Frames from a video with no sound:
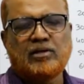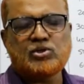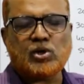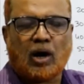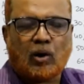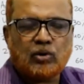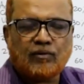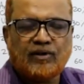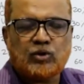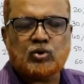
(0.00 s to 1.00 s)
So out
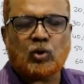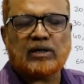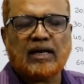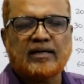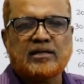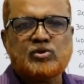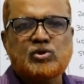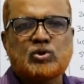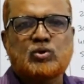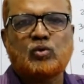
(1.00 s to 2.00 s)
of the total
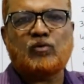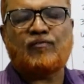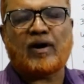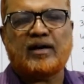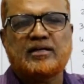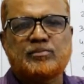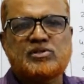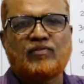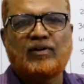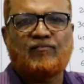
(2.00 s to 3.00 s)
items, two
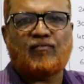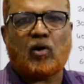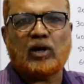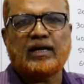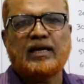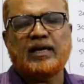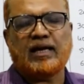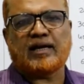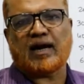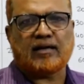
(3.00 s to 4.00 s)
items will fall in
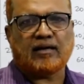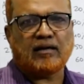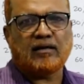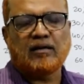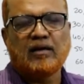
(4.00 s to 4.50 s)
A category.